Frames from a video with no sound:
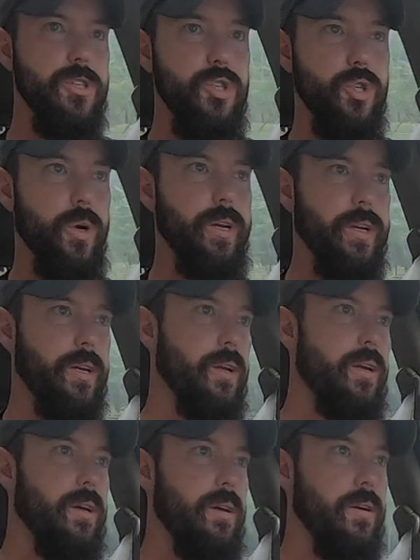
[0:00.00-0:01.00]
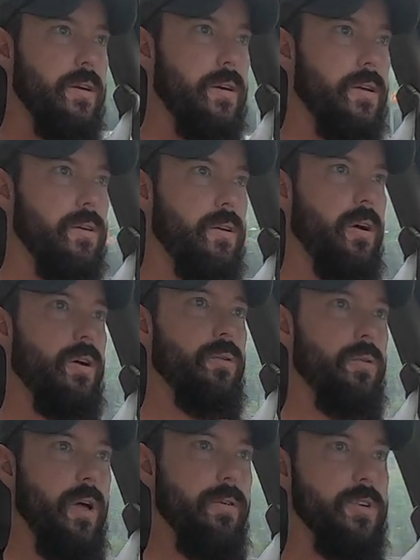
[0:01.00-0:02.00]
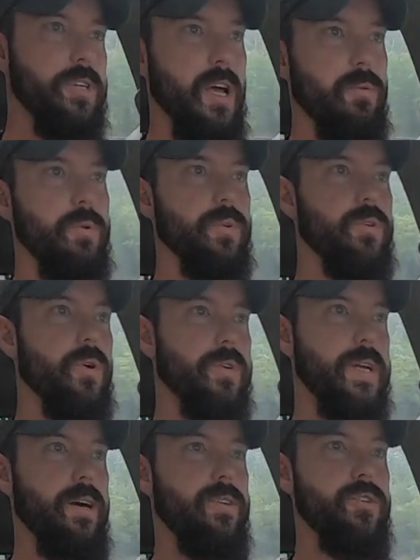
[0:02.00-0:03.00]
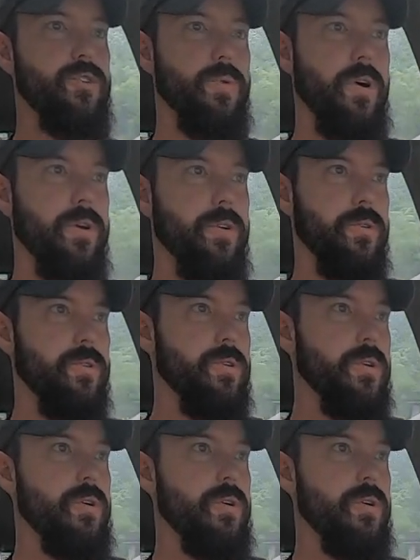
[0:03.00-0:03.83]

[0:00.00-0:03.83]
enjoyed it. Every time we would go down to Toronto,